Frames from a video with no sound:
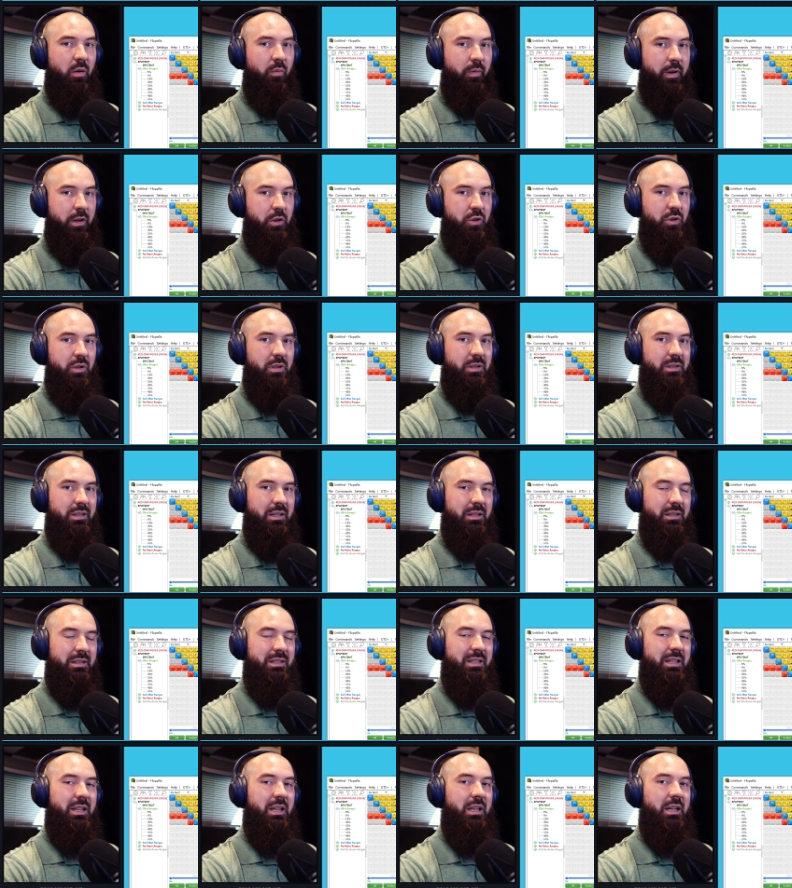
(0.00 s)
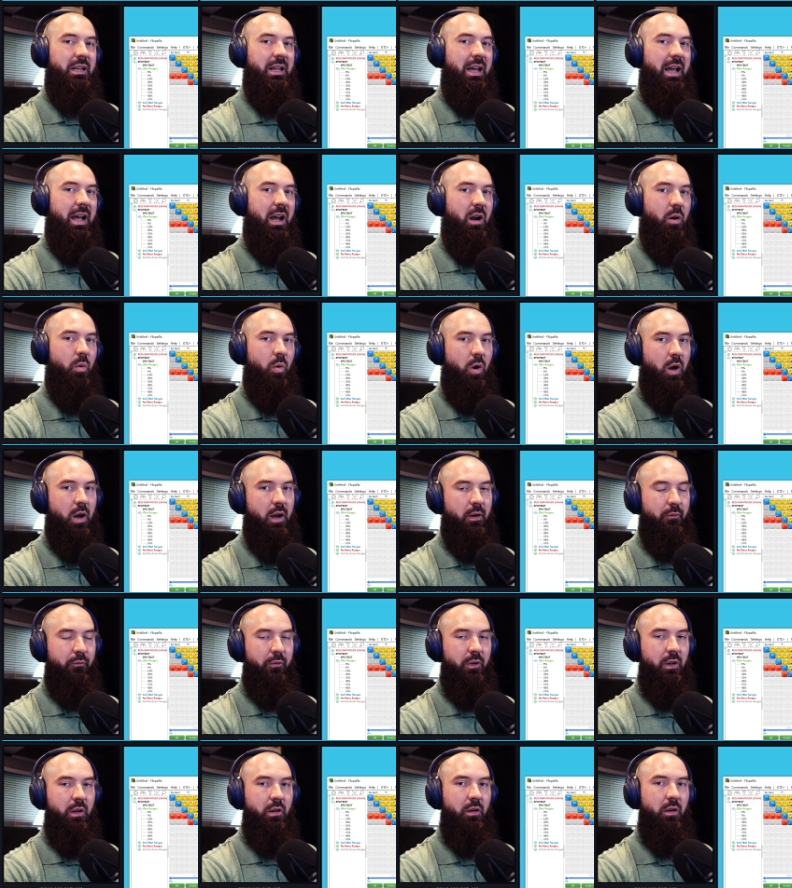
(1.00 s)
ranges and seeing how
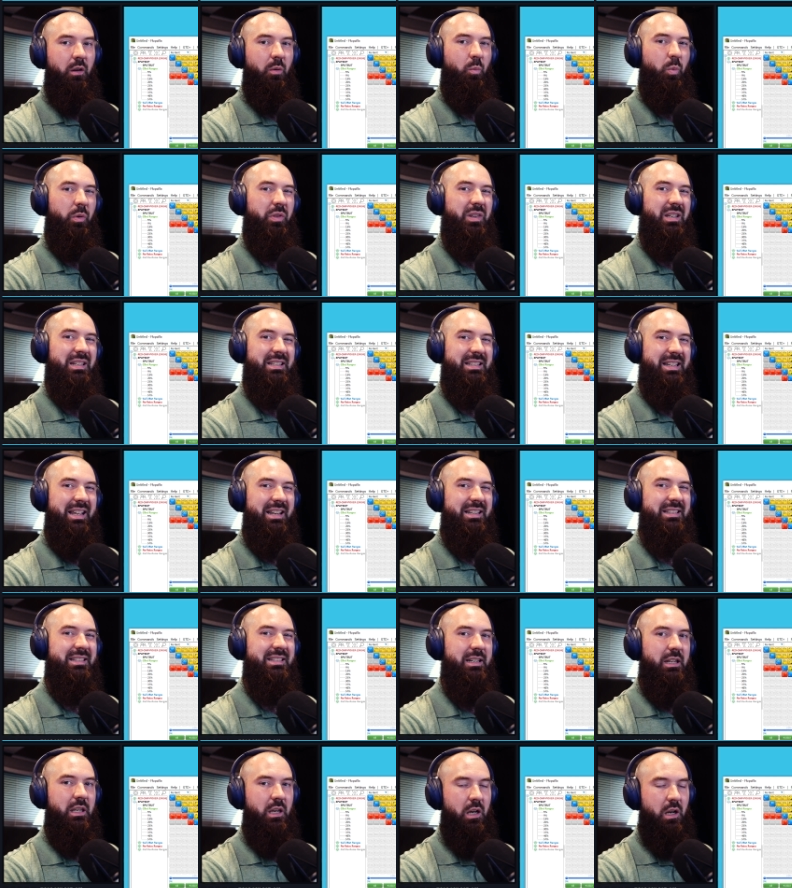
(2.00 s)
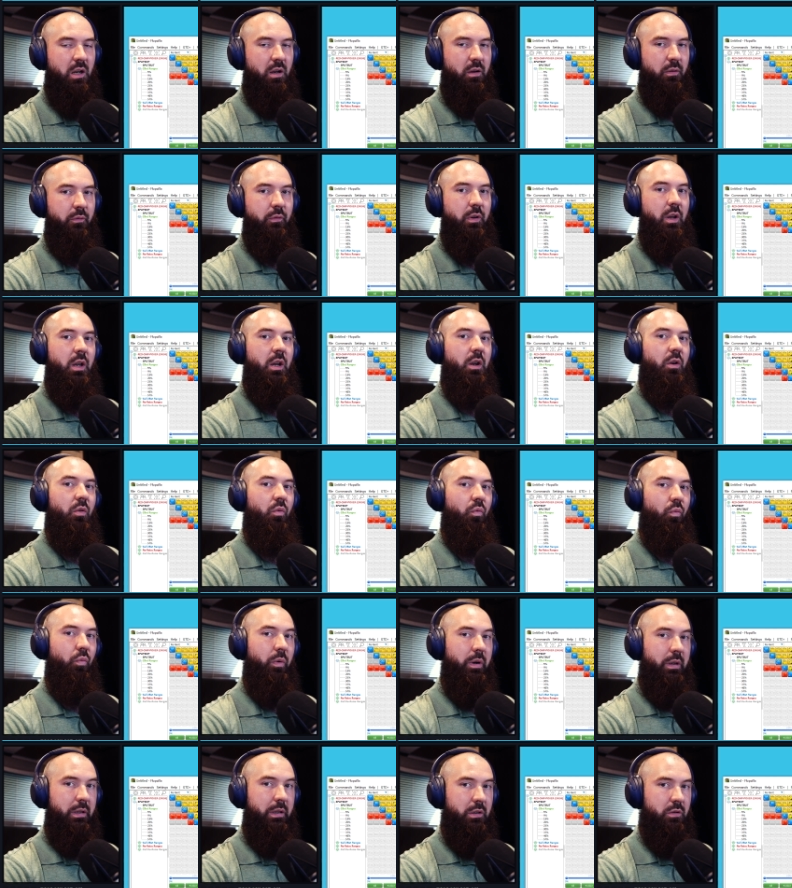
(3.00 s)
often and what the density of
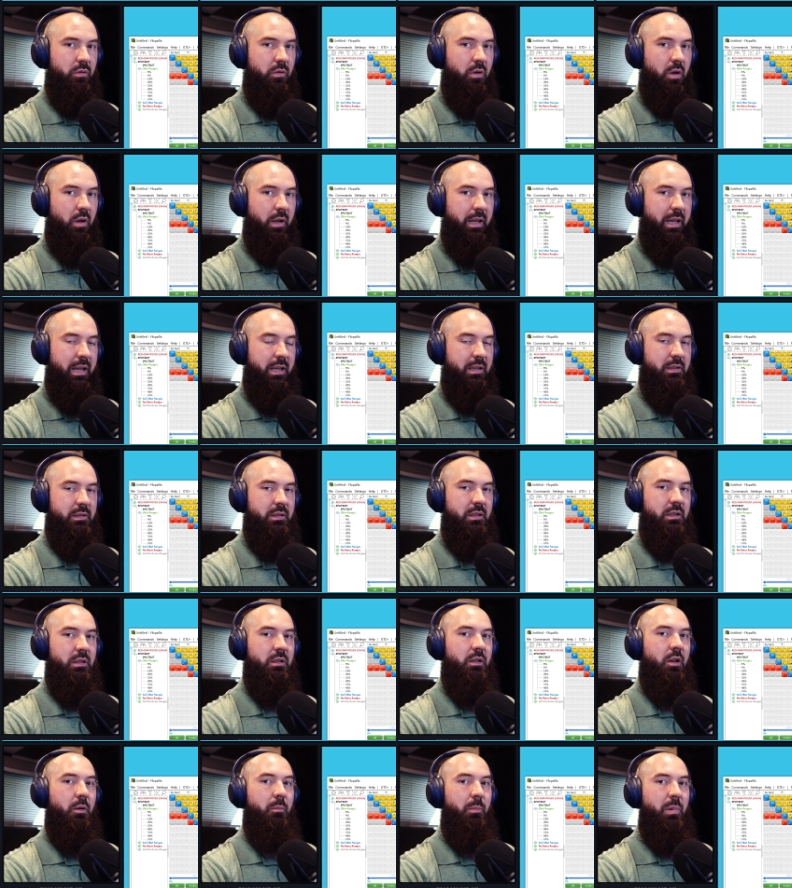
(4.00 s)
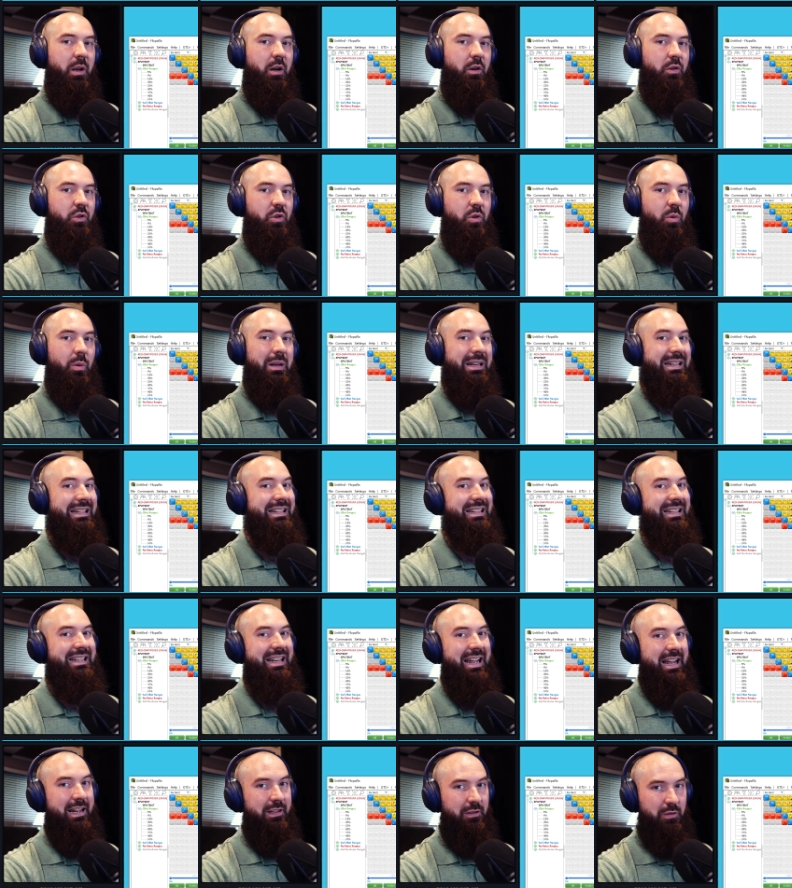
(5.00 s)
really strong hands is compared to
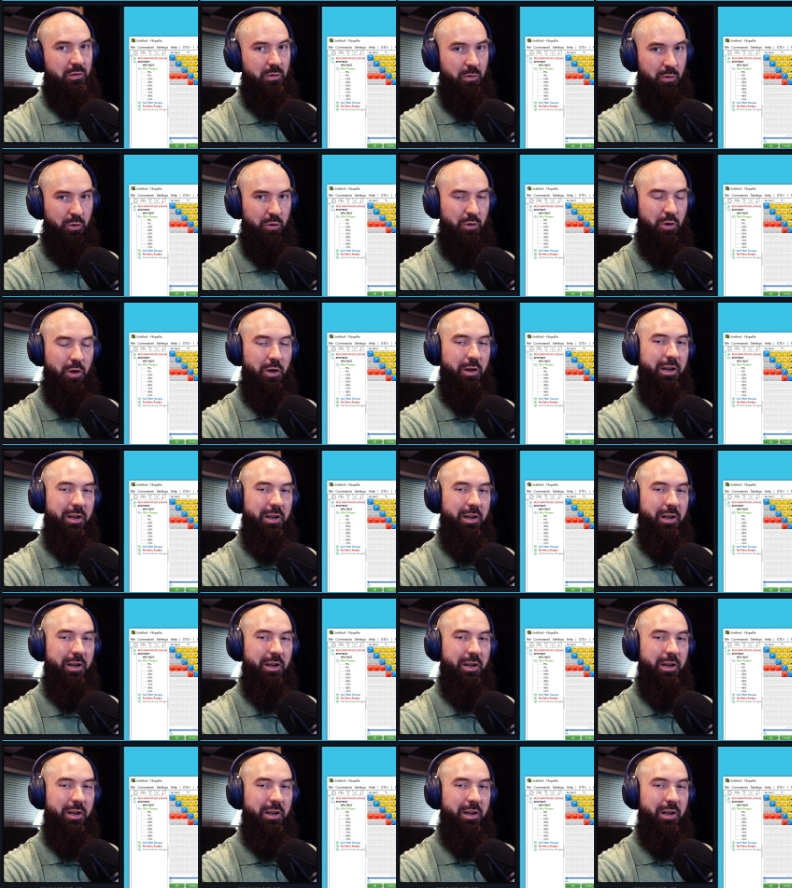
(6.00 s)
not so strong